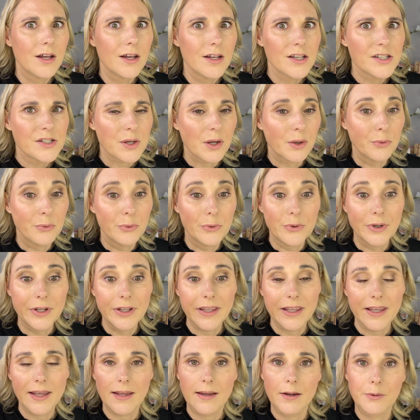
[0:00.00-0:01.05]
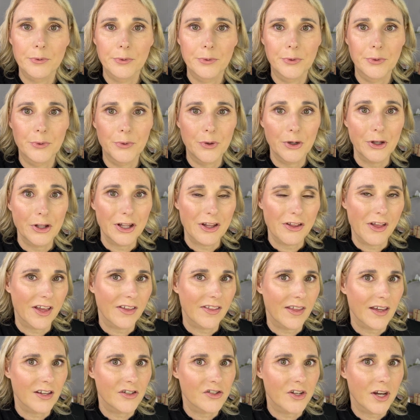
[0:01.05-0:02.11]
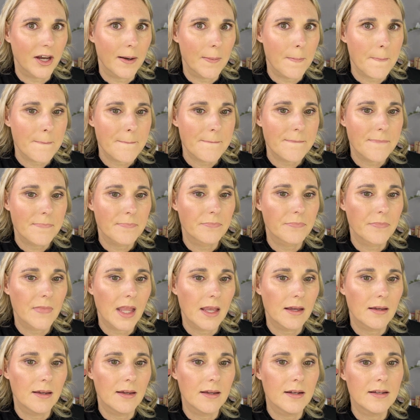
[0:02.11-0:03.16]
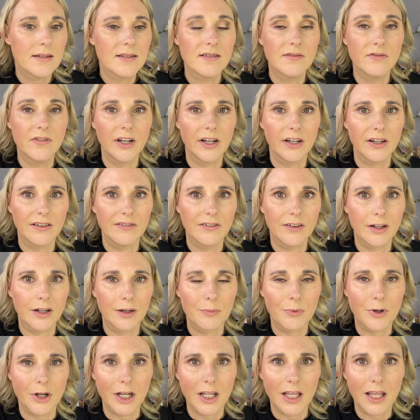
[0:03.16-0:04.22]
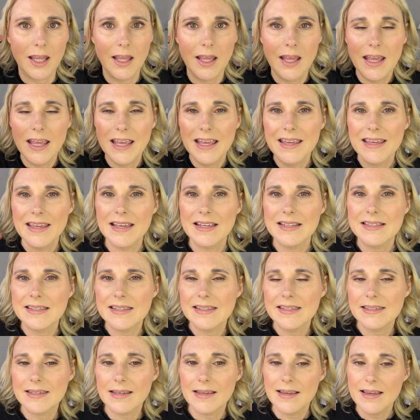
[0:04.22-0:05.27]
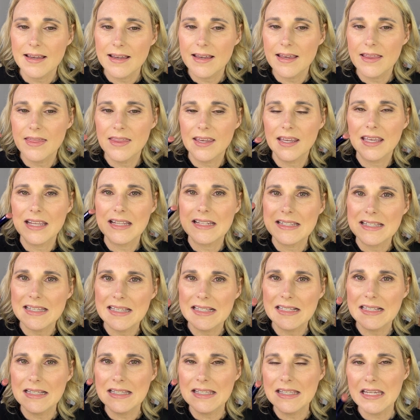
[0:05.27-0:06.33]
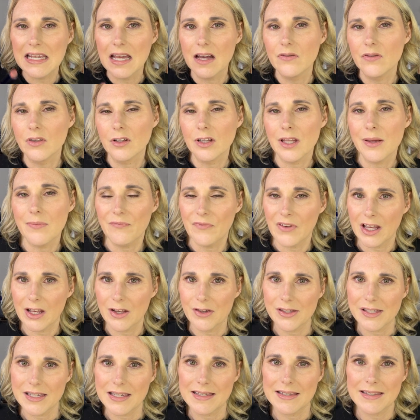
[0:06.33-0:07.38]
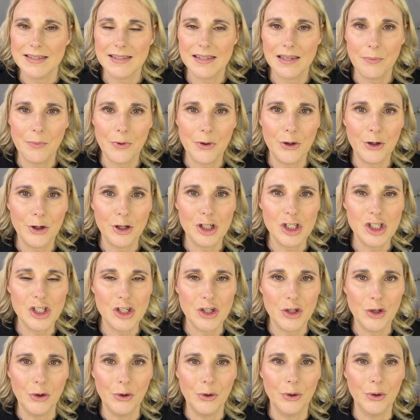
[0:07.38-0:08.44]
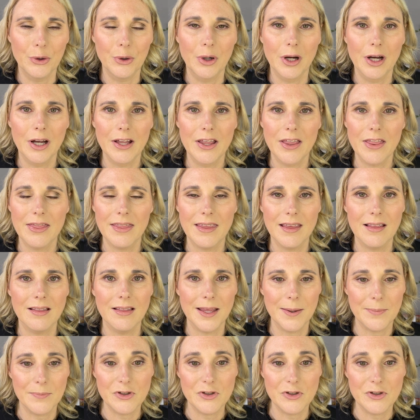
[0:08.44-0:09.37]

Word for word: So I really, really like that shade. It is very, very pretty. It's the consistency of the lip veils is similar to the lip